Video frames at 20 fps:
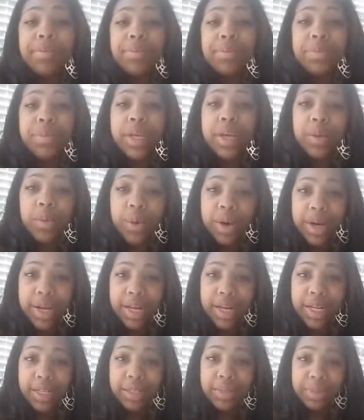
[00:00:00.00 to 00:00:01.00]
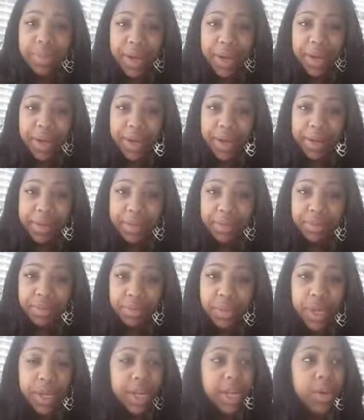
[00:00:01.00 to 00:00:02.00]
he wanted his money
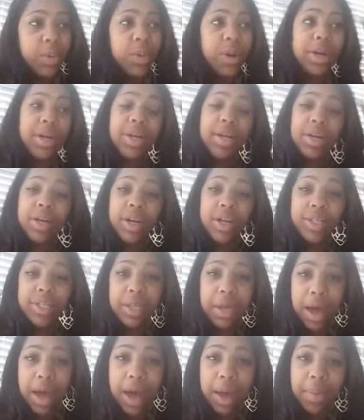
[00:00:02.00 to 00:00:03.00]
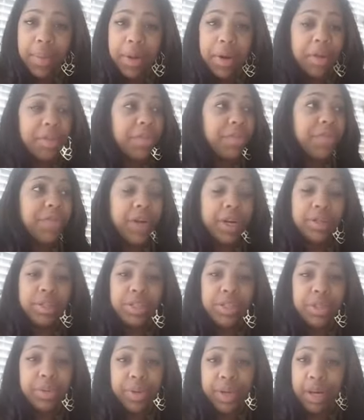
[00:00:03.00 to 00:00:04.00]
and he wanted it on time and on the
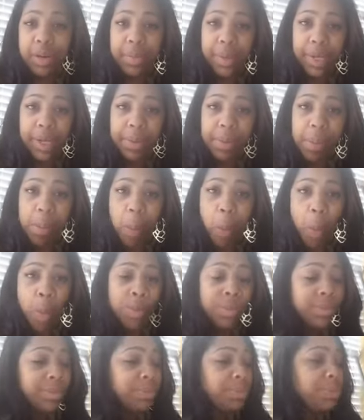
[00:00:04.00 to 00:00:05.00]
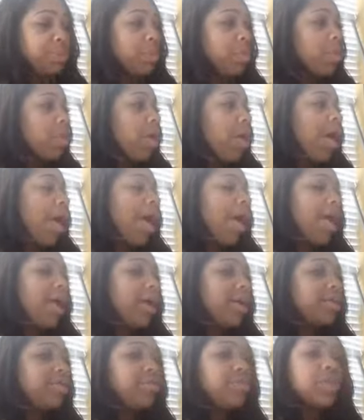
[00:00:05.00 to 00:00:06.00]
first. Do you hear me?
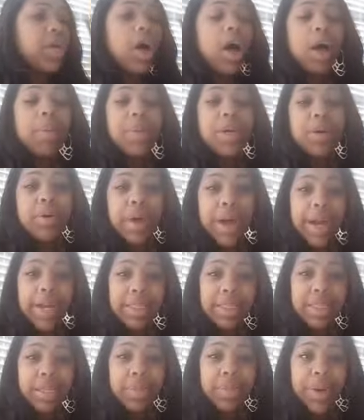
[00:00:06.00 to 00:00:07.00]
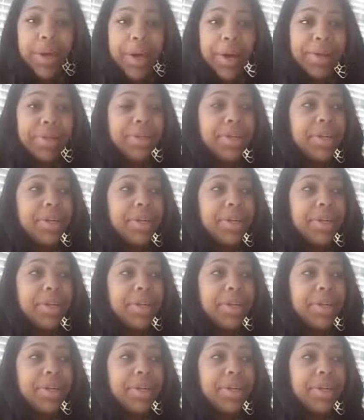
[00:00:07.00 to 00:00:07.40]
Call me crazy, but